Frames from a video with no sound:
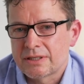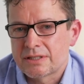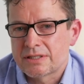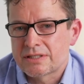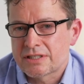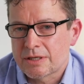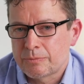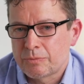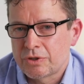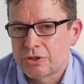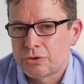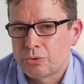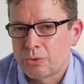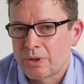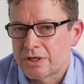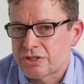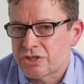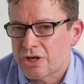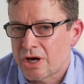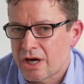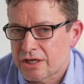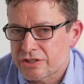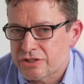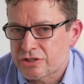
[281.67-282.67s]
is someone who
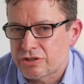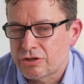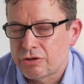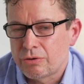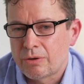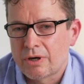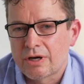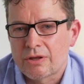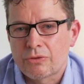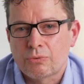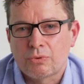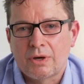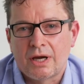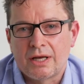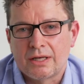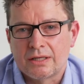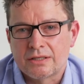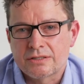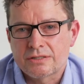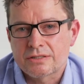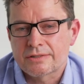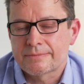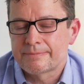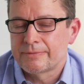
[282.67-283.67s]
has
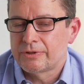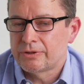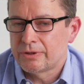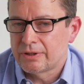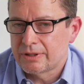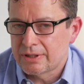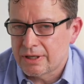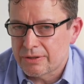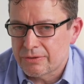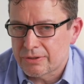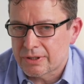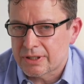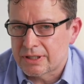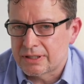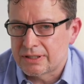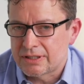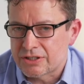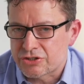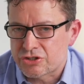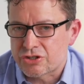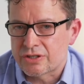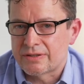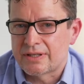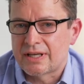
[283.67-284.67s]
osteoarthritis or another
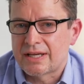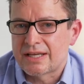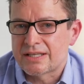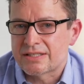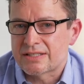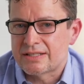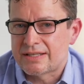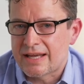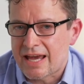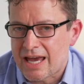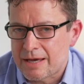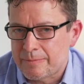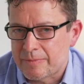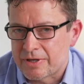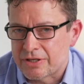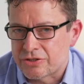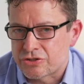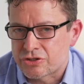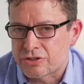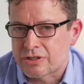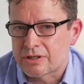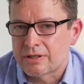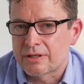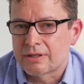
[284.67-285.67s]
condition that has
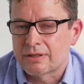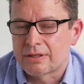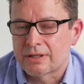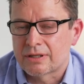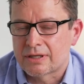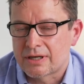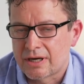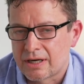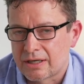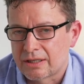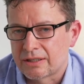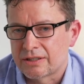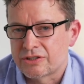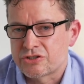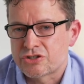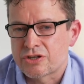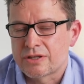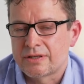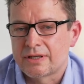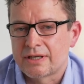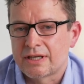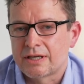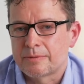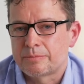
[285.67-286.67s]
damaged the cartilage
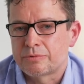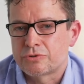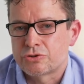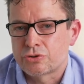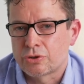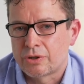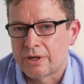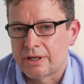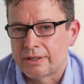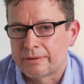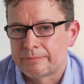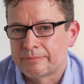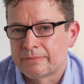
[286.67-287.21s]
in the hip joint.